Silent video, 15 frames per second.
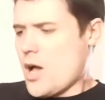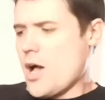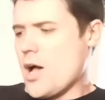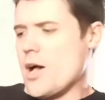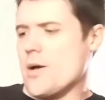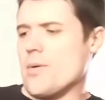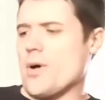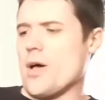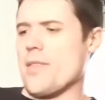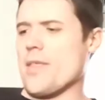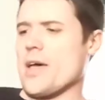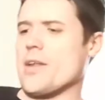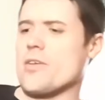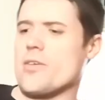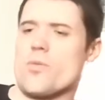And
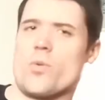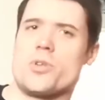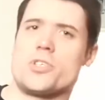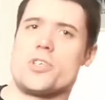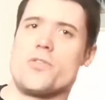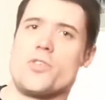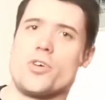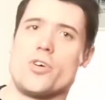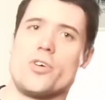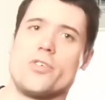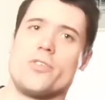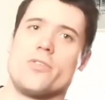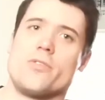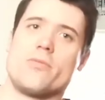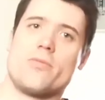then once you've
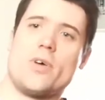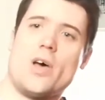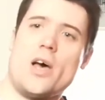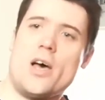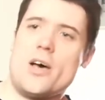done